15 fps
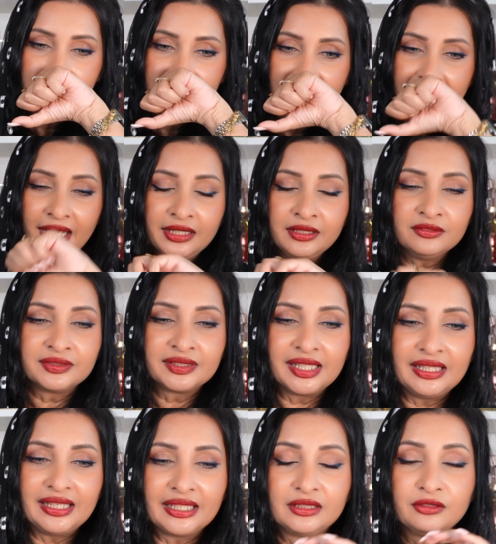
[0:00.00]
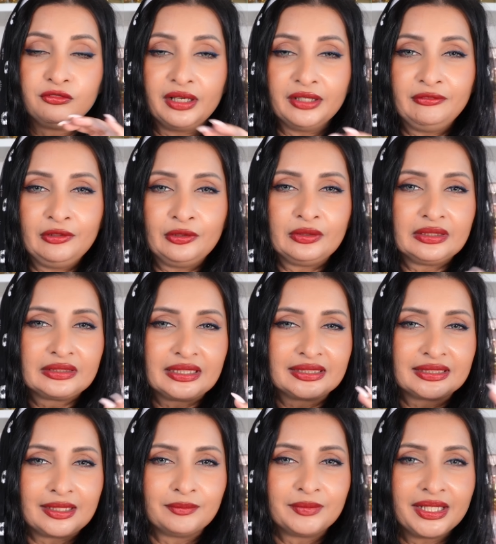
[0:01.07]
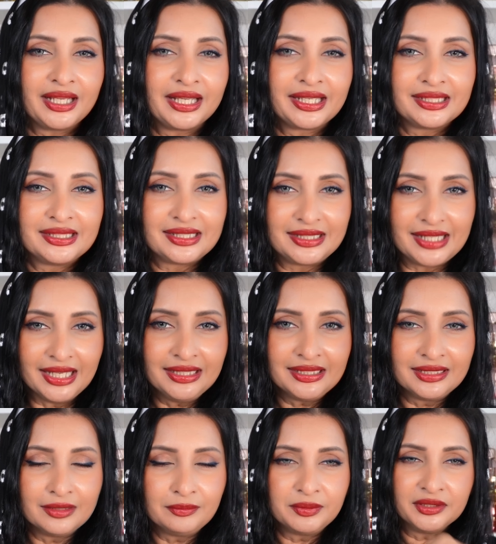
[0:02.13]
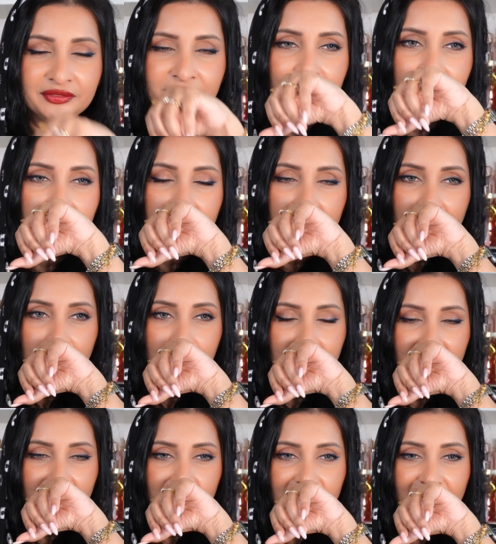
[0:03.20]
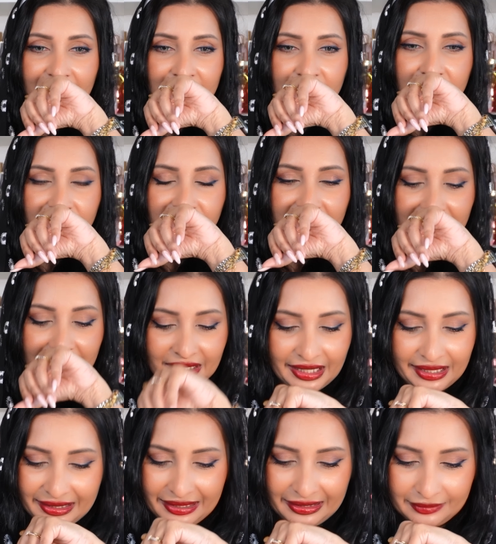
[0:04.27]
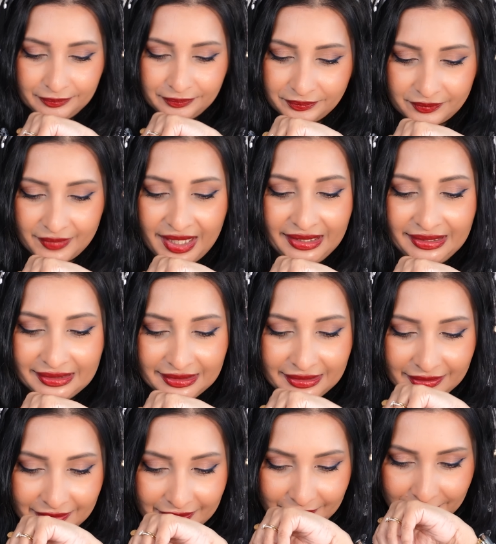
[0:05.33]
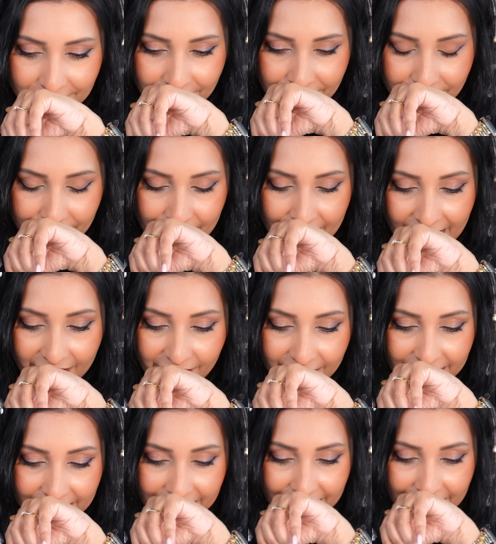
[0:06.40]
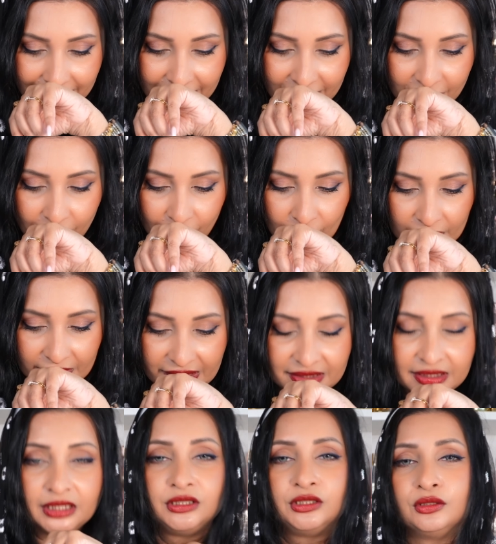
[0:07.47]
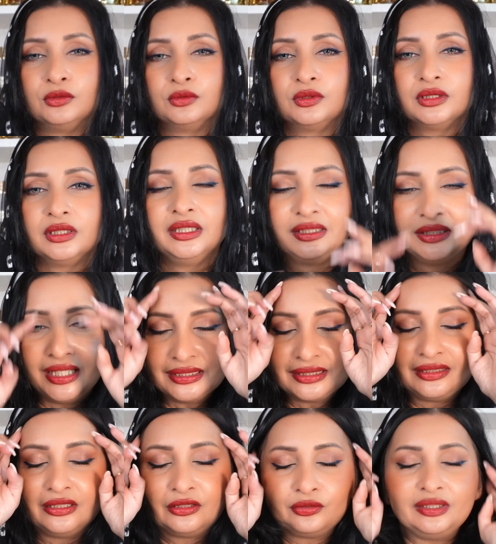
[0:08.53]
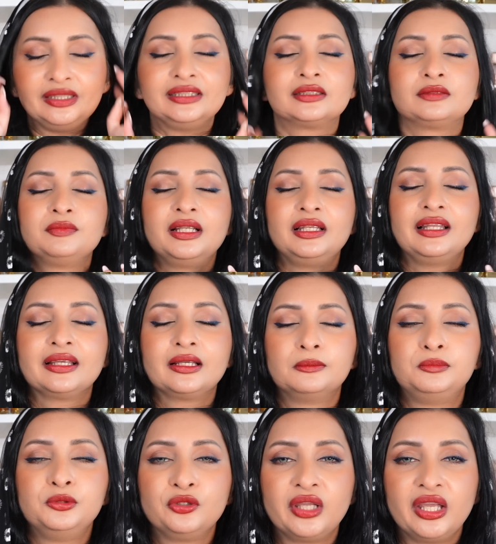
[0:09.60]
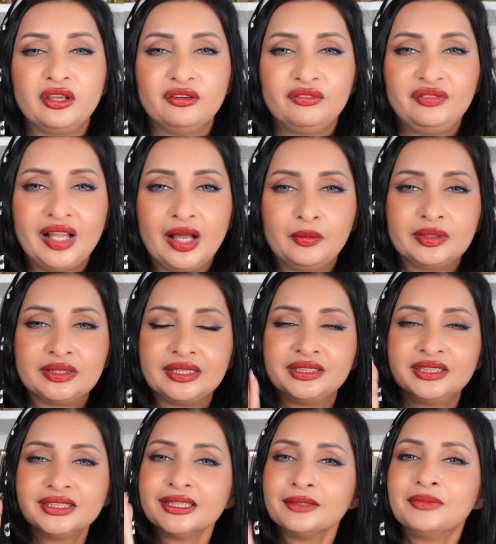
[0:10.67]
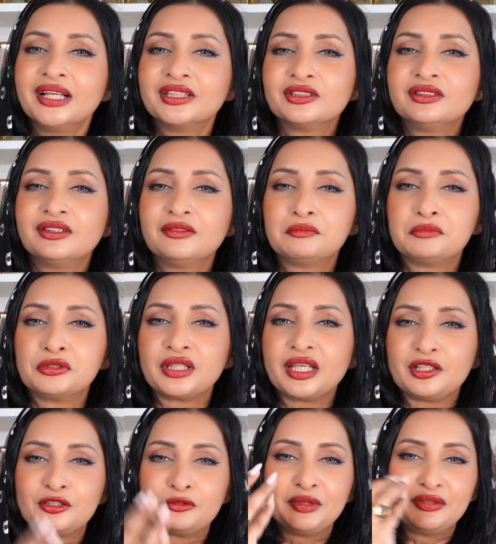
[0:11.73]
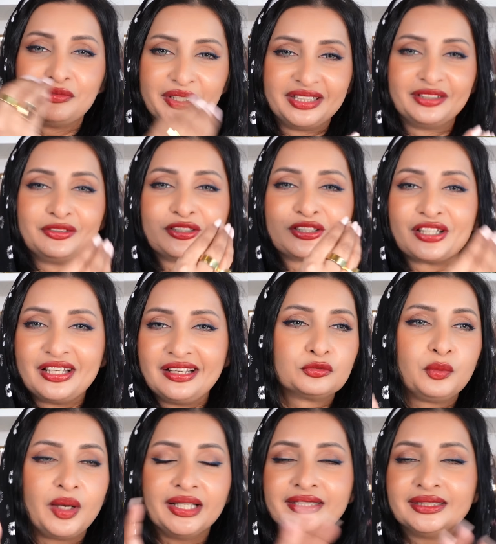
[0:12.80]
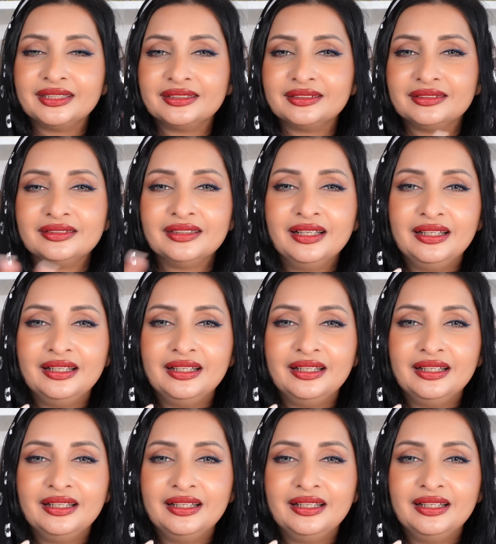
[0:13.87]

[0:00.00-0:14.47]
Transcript: kind of say like the white florals are something I can detect in the perfume, but the rest of it, like hyacinth, iris, all these I don't. It does literally smell like a bouquet of flowers, and just imagine the bouquet to be with those white and